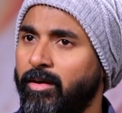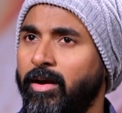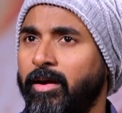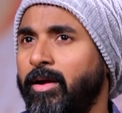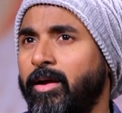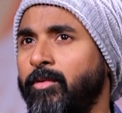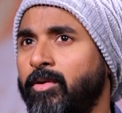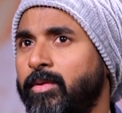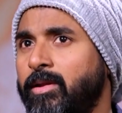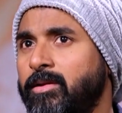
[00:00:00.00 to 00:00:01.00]

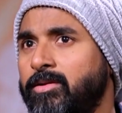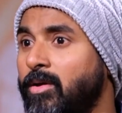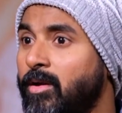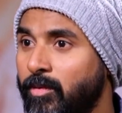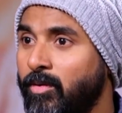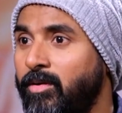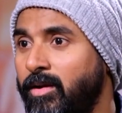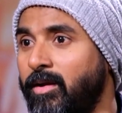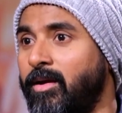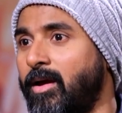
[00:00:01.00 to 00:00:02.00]
not very sure about
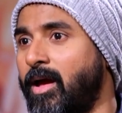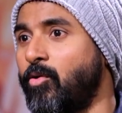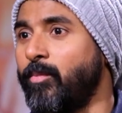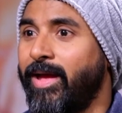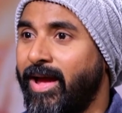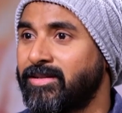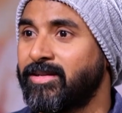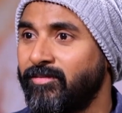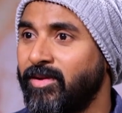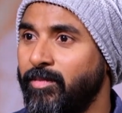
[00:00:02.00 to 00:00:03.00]
how my
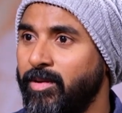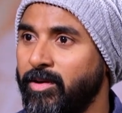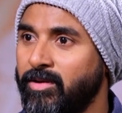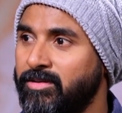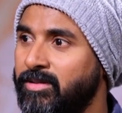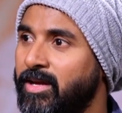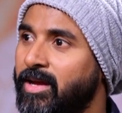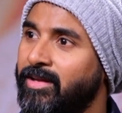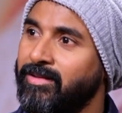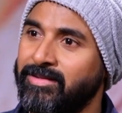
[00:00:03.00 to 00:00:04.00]
action will be because
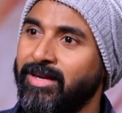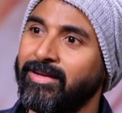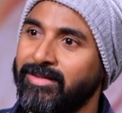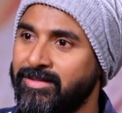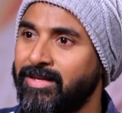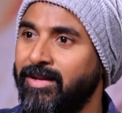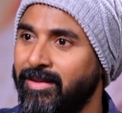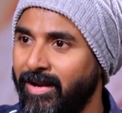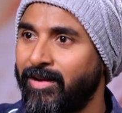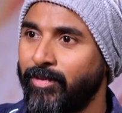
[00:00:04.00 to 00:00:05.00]
this had this
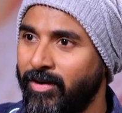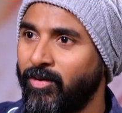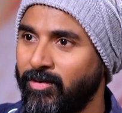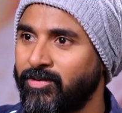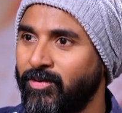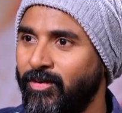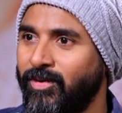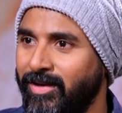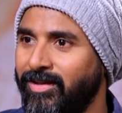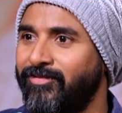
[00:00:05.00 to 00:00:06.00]
another element also
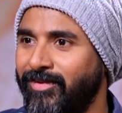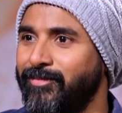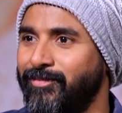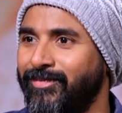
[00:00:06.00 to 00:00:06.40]
in the film.